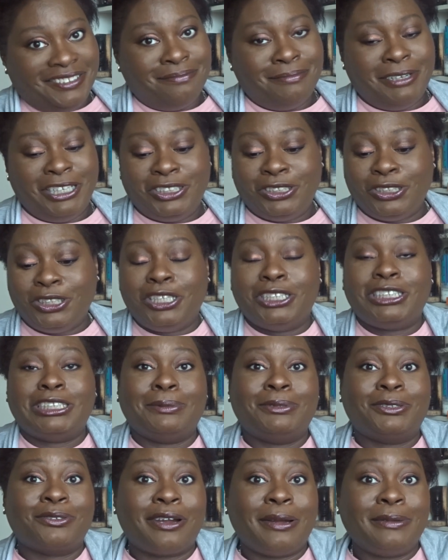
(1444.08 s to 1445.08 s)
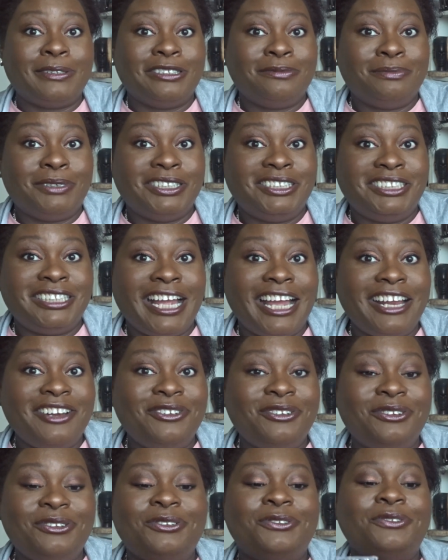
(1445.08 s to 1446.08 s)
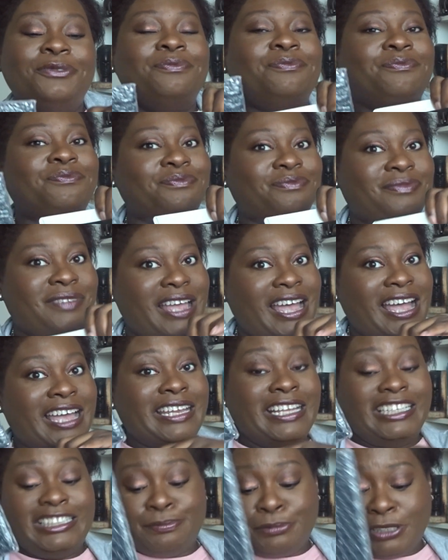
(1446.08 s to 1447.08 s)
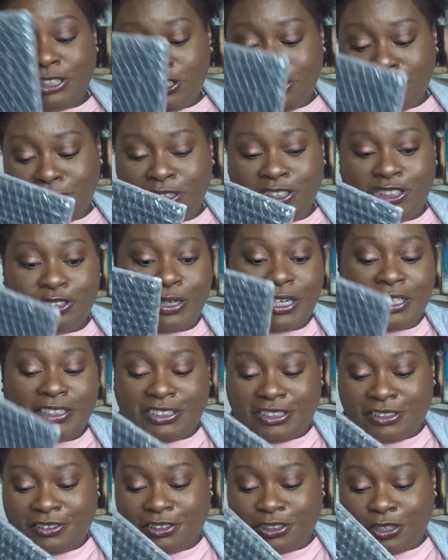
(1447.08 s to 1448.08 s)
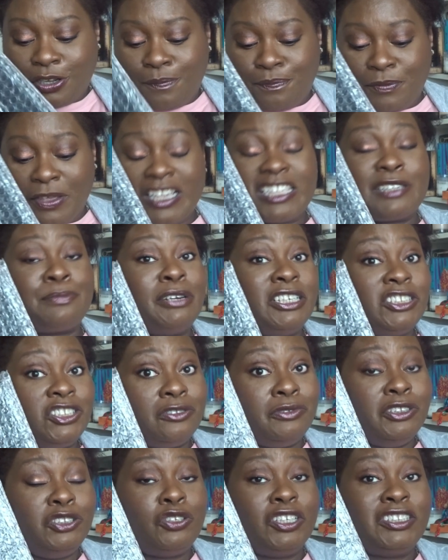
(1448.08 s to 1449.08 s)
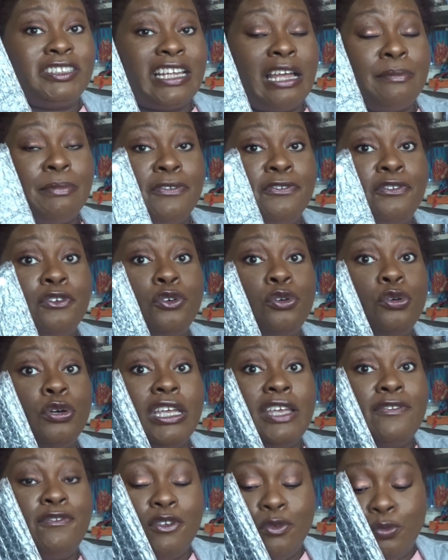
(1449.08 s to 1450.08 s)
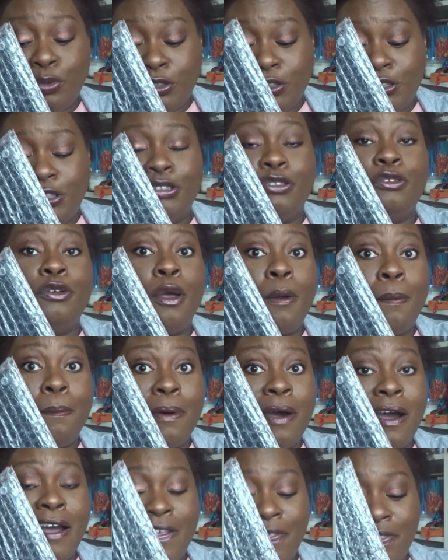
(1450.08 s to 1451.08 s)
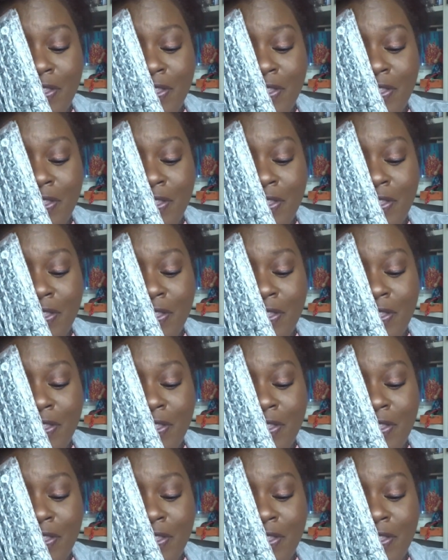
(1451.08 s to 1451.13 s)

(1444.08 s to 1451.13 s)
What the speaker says: Make sure you're subscribed to my channel and express your interest. So express your interest down before if you want to buy